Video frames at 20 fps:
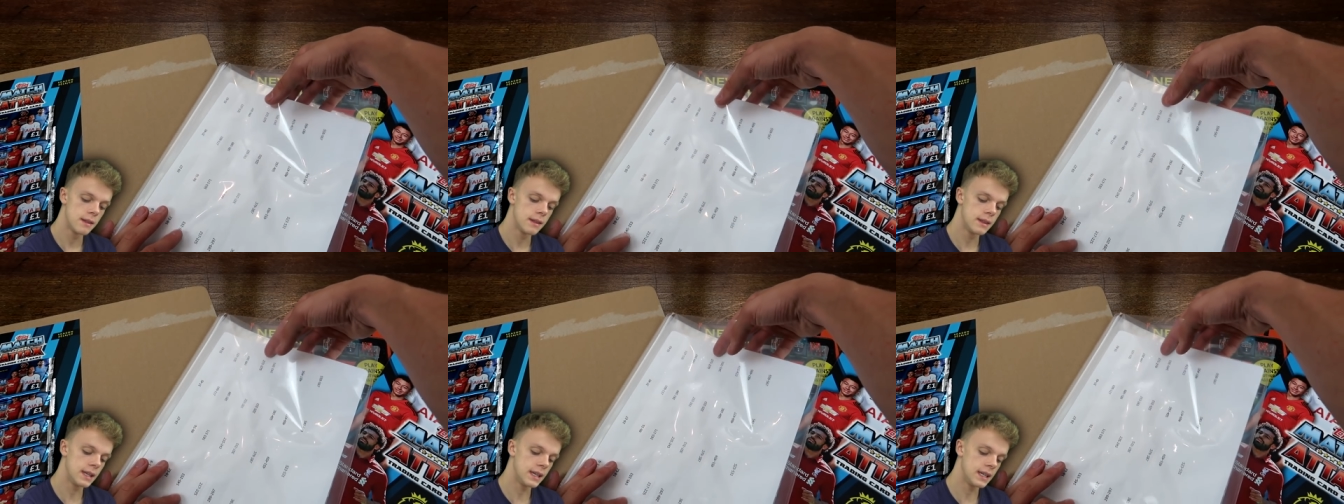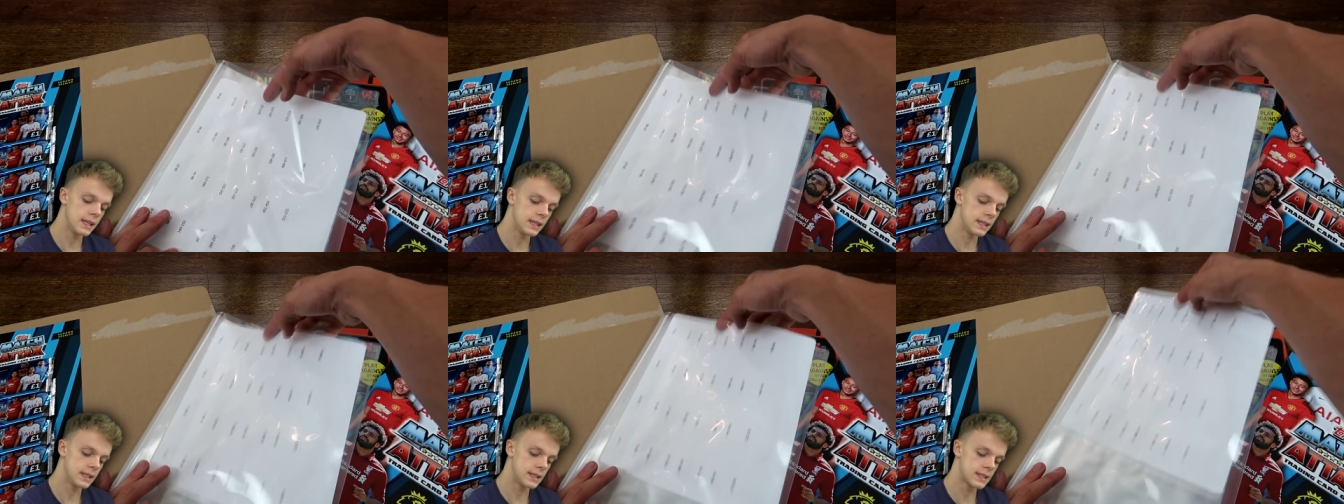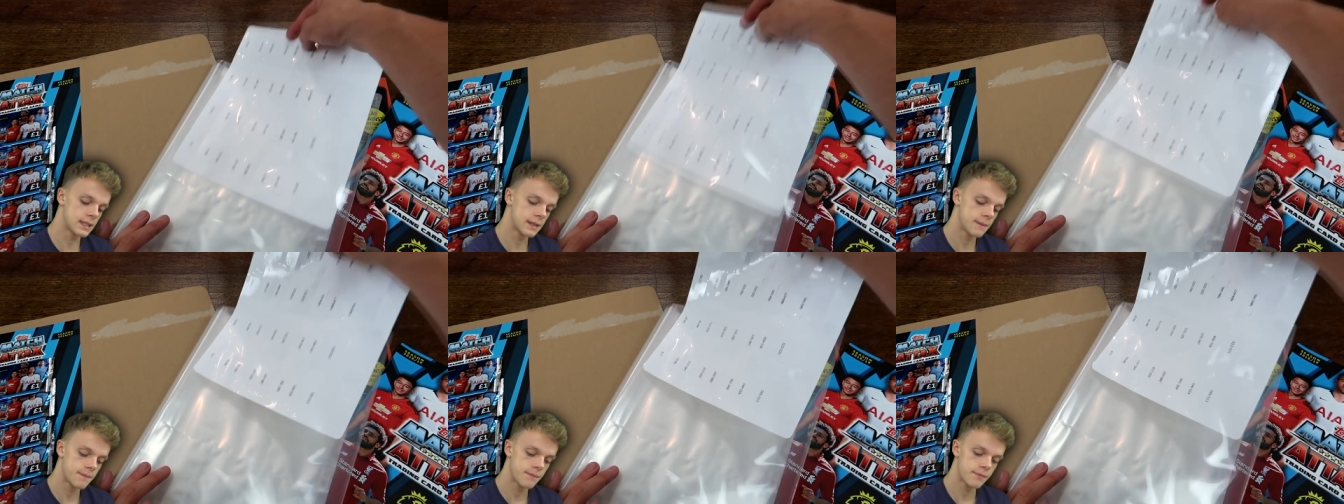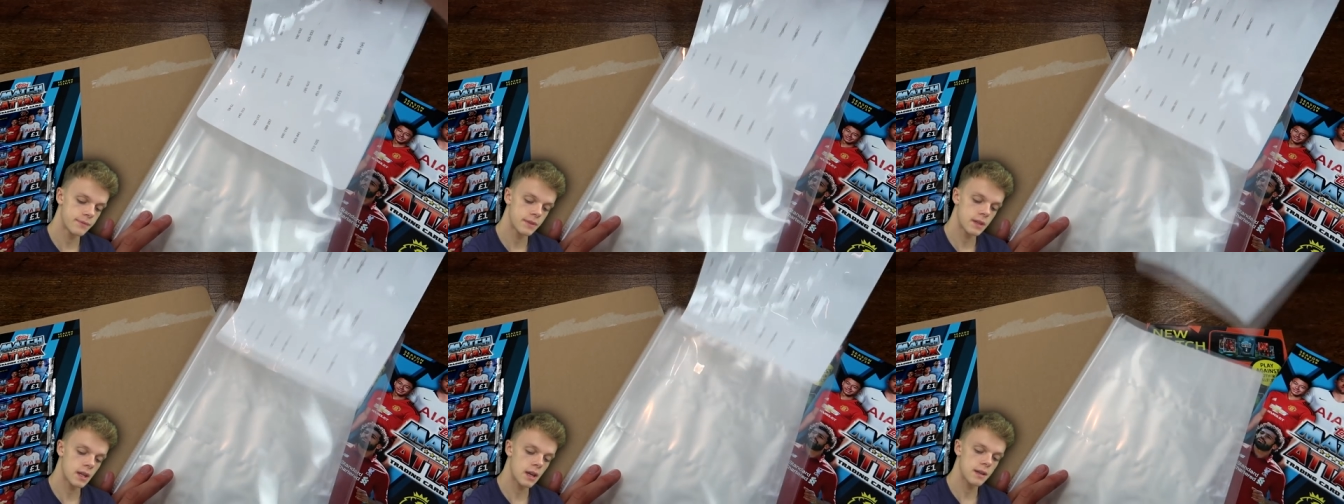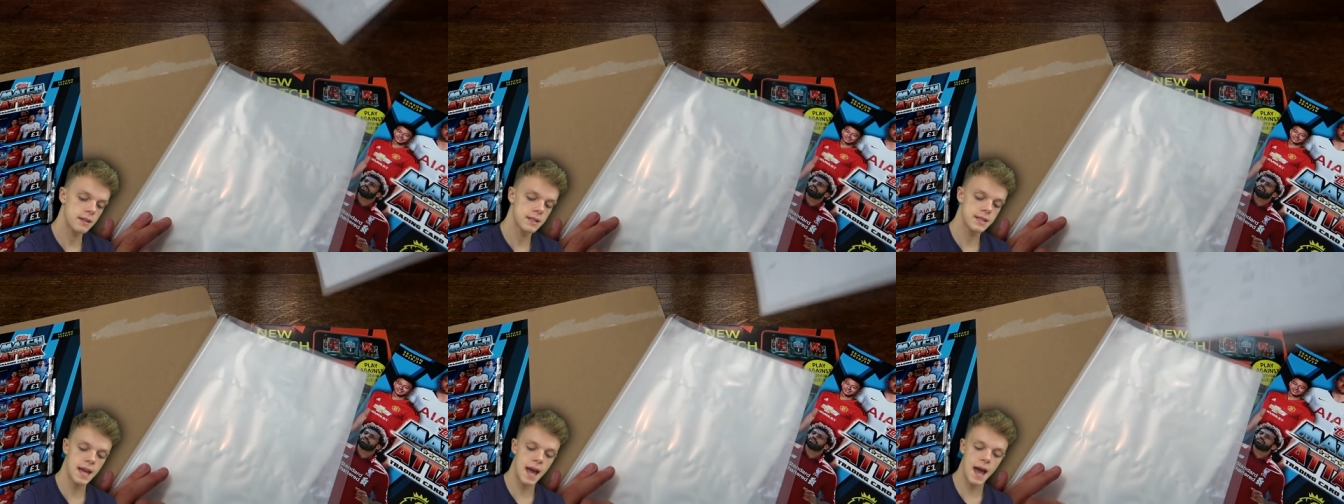these
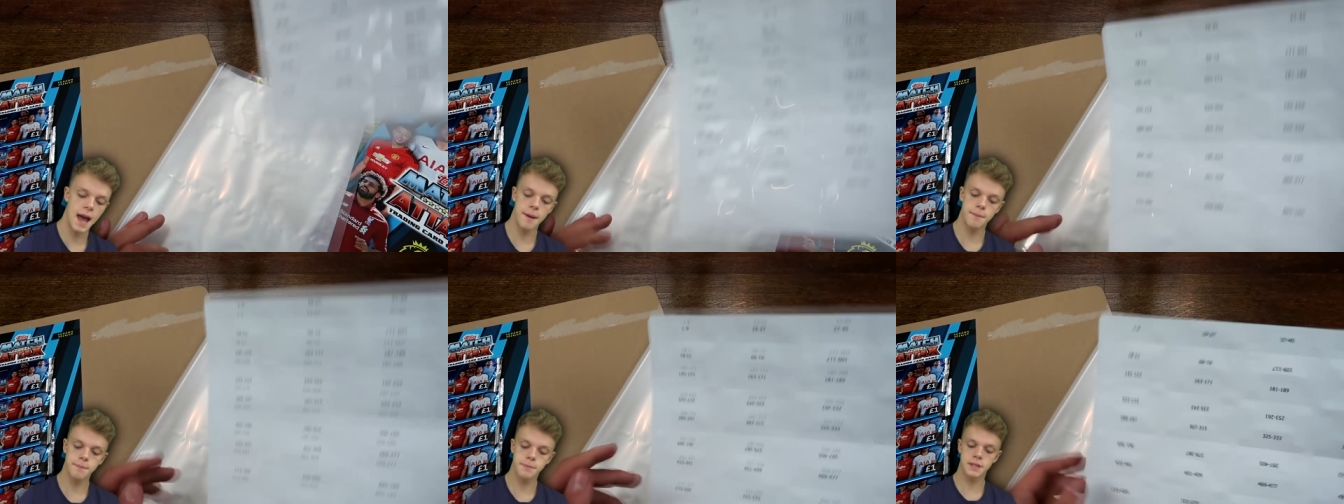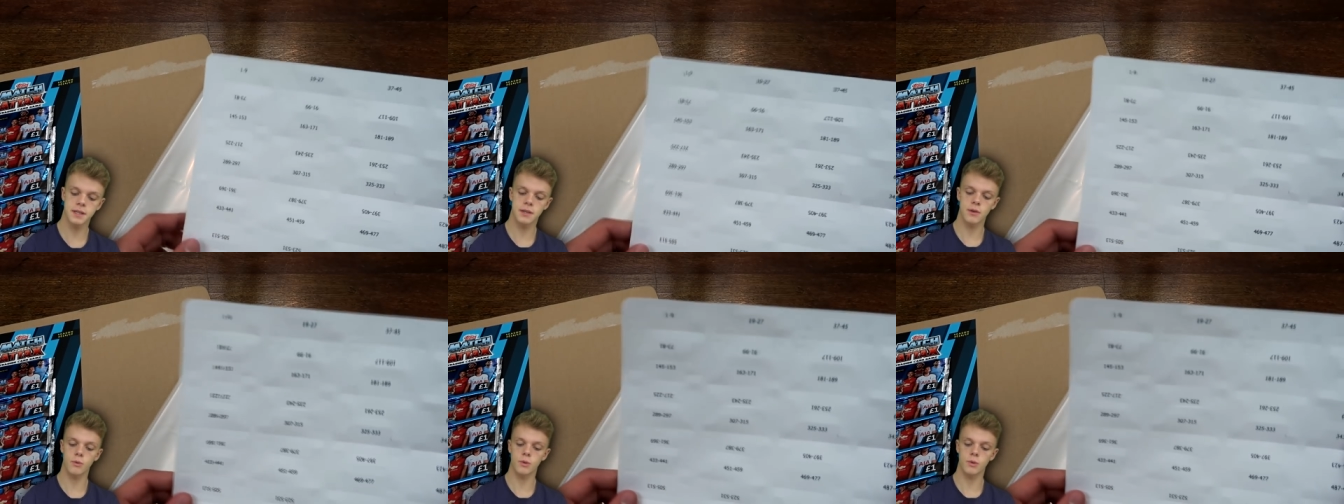tabs,